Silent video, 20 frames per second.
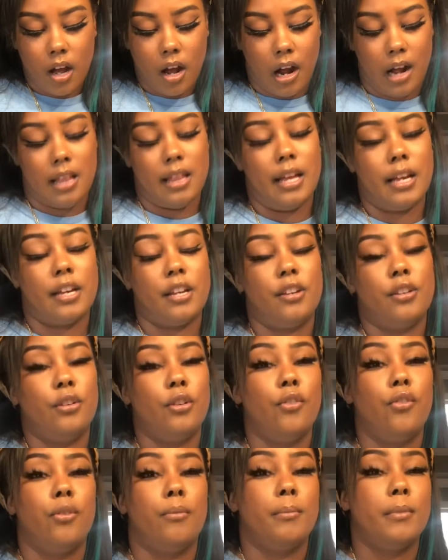all I can
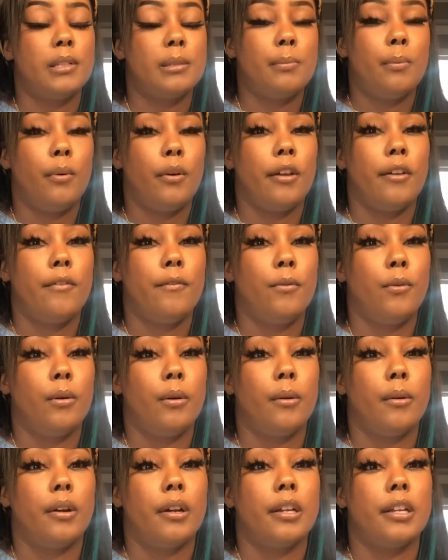do from this point
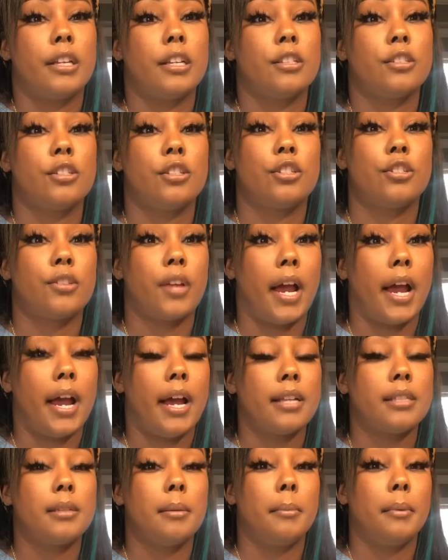forward is just
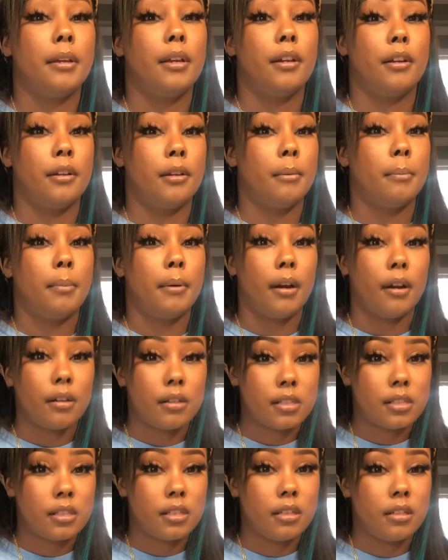try to be a good
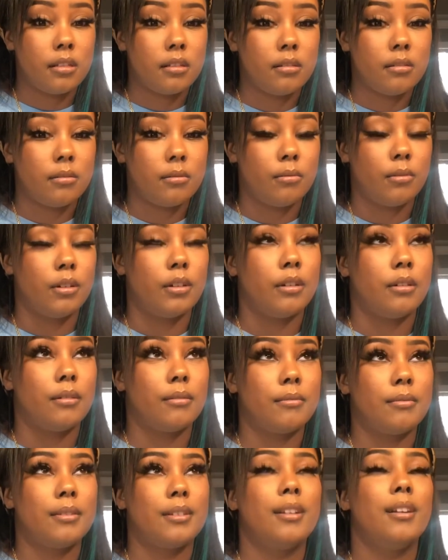person.
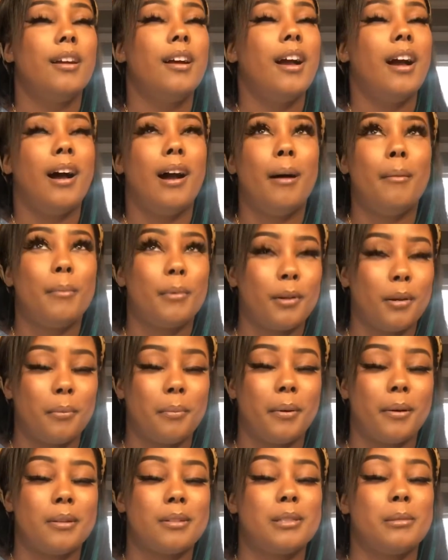Well, I'm a good
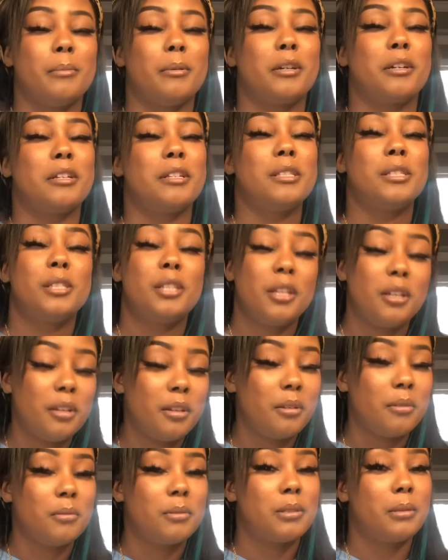person, but
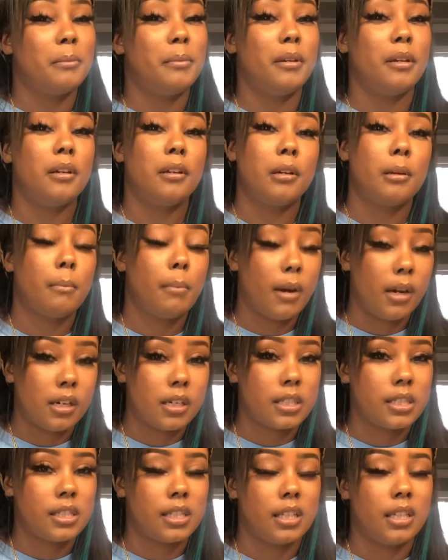continue to be a good
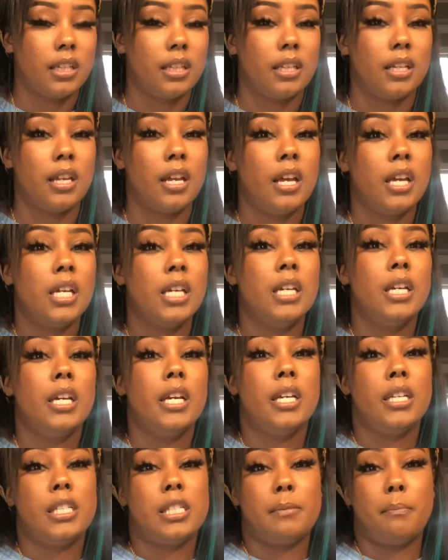person,
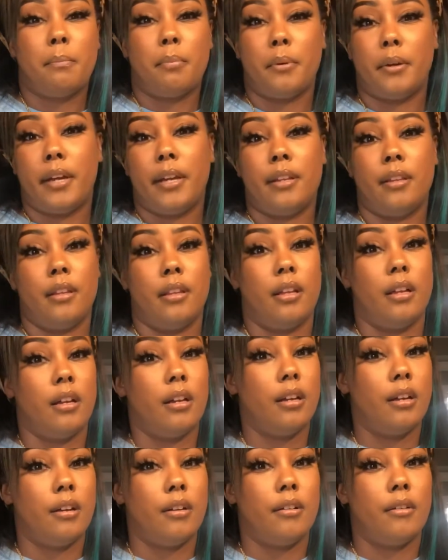spread
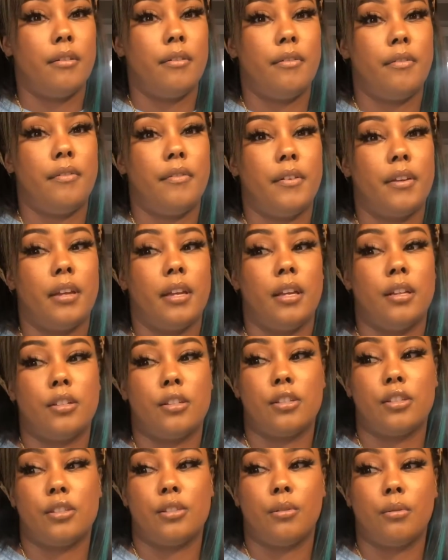love, and
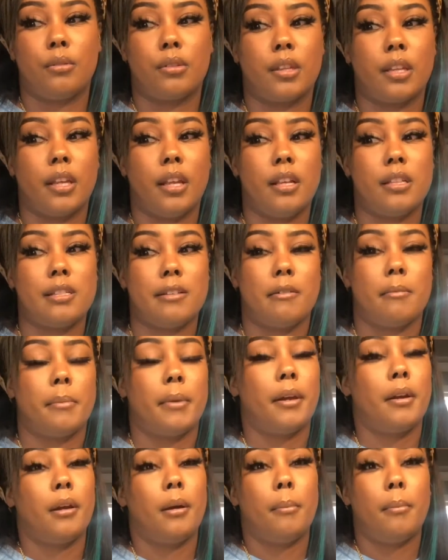just do things that will
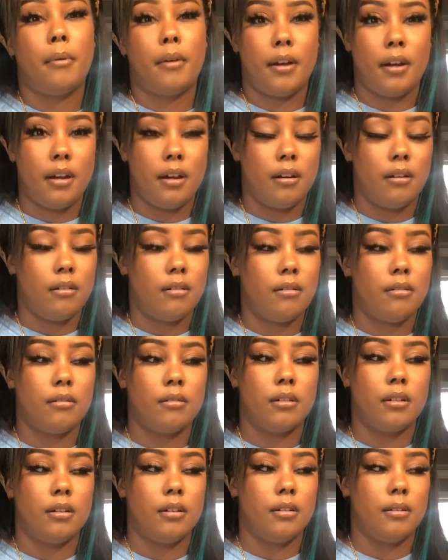make her
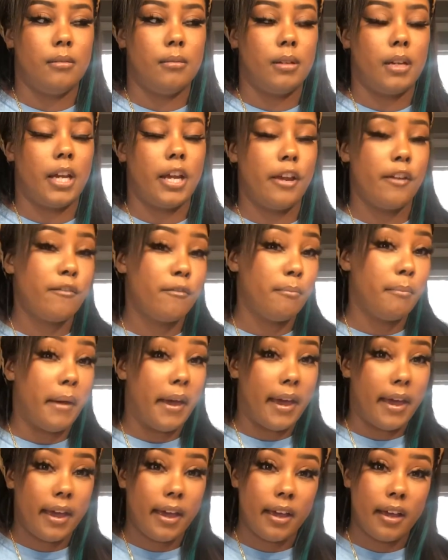proud. Um, give
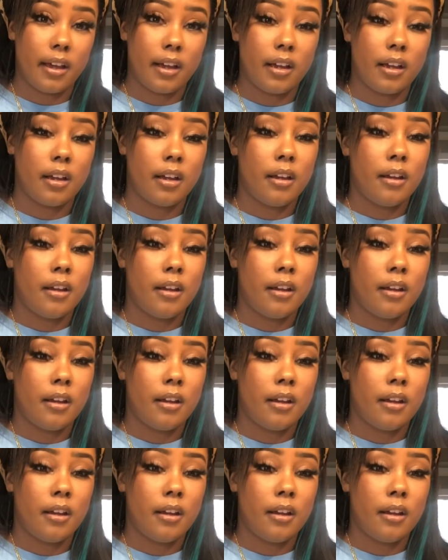back,